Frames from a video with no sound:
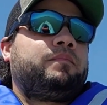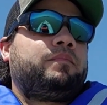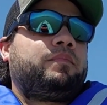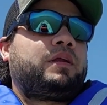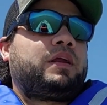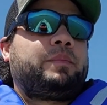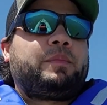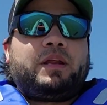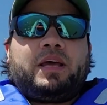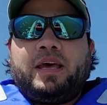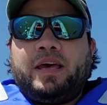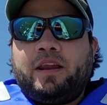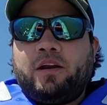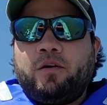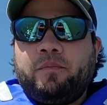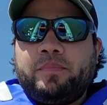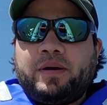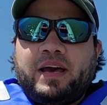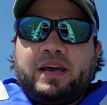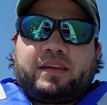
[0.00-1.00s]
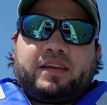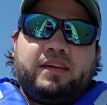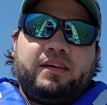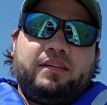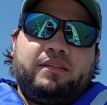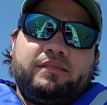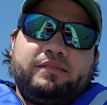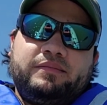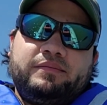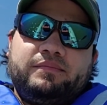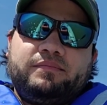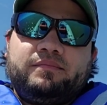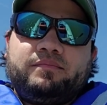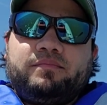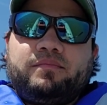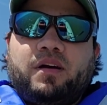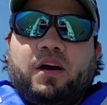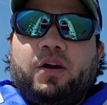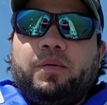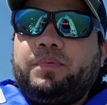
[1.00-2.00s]
But I'm gonna head on back in.
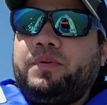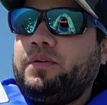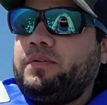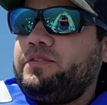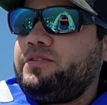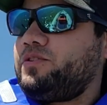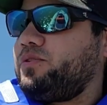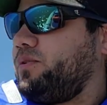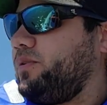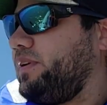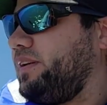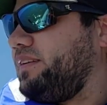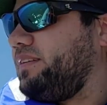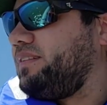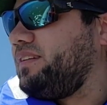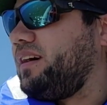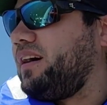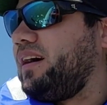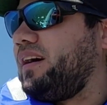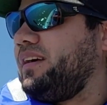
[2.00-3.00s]
I hope you enjoyed